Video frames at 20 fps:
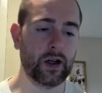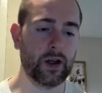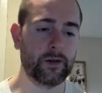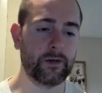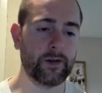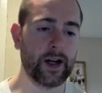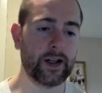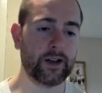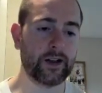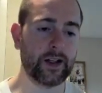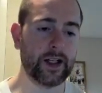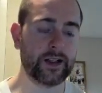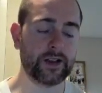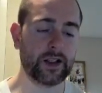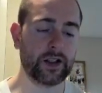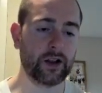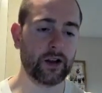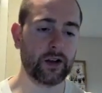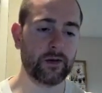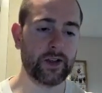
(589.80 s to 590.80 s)

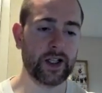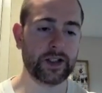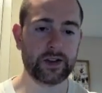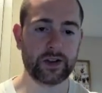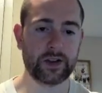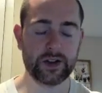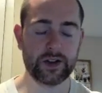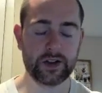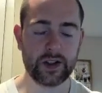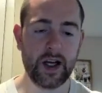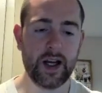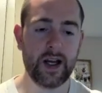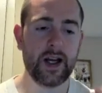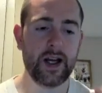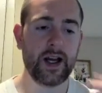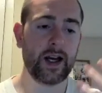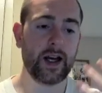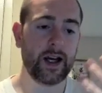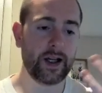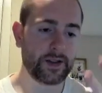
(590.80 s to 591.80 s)
finalizing our investors,
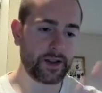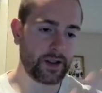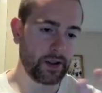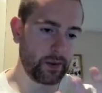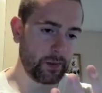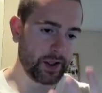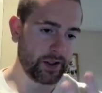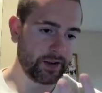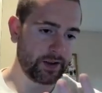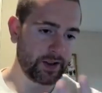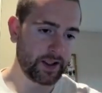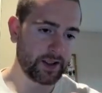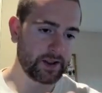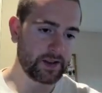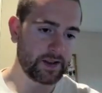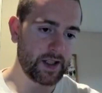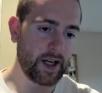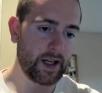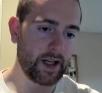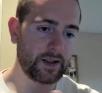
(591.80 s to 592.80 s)
and some of the
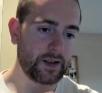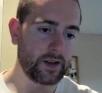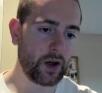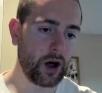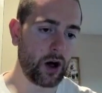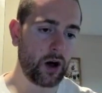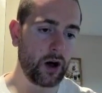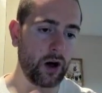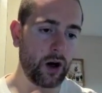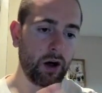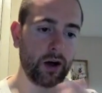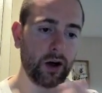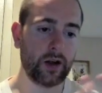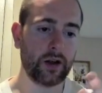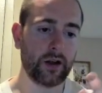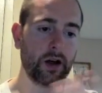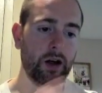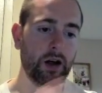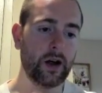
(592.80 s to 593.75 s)
things that our